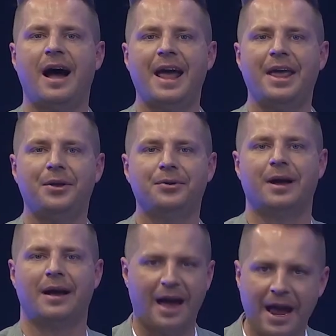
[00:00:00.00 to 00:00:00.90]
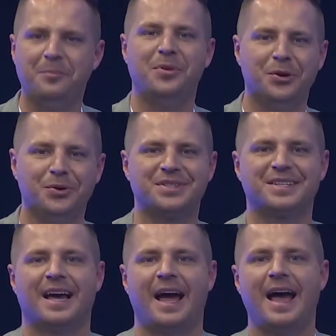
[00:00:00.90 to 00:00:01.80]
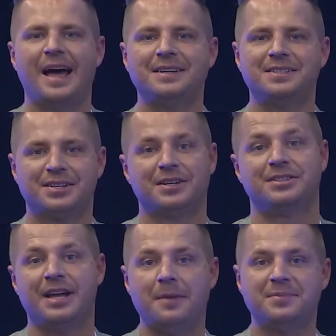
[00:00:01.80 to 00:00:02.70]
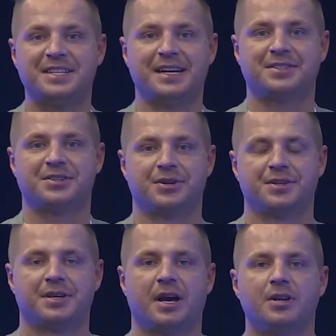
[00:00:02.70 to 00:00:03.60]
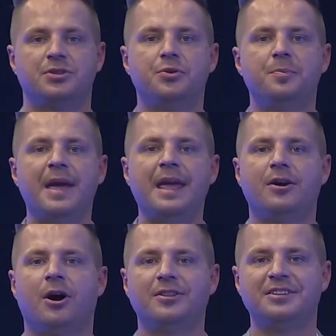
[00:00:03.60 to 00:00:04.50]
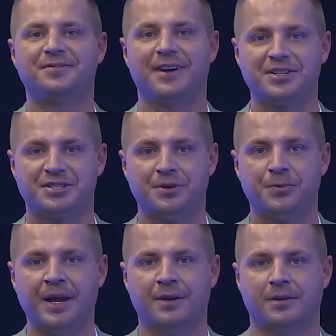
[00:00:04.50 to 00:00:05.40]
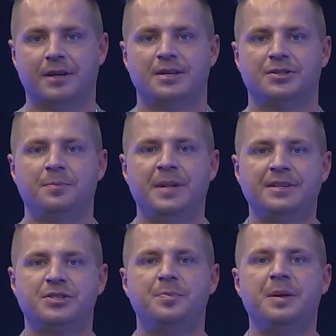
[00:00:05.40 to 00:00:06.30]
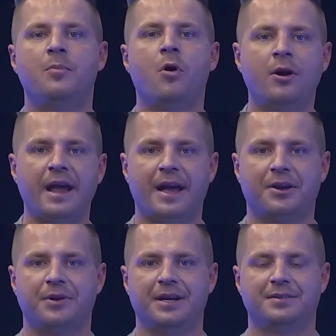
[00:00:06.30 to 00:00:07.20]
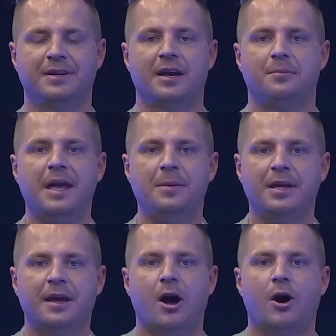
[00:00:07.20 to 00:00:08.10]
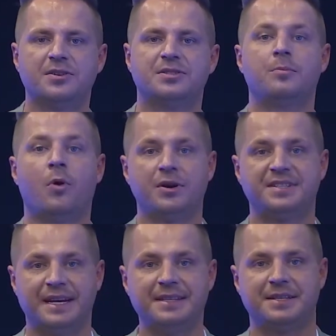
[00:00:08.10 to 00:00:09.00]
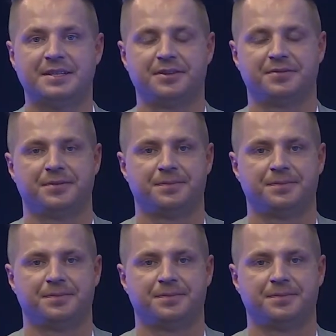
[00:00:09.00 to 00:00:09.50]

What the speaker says: IMUs and temp sensors to make all this function real. So it means to be more accurate, maybe also more sensitive.